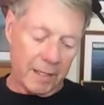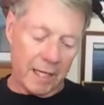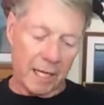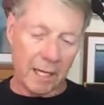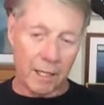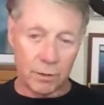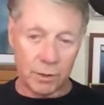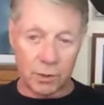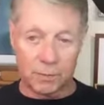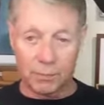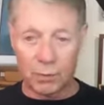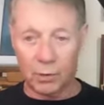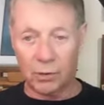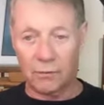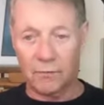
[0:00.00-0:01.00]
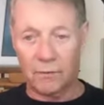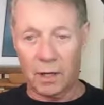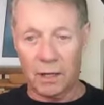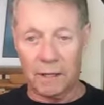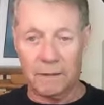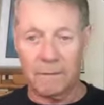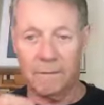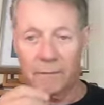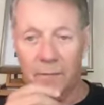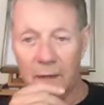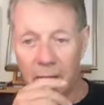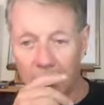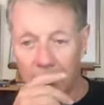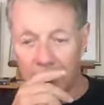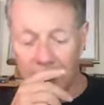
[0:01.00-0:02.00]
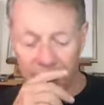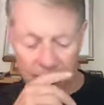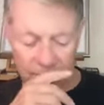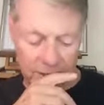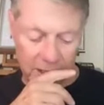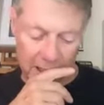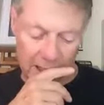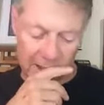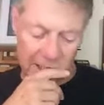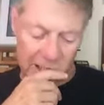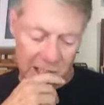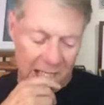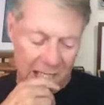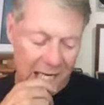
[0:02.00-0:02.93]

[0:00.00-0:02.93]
and they used purified lymphocytes,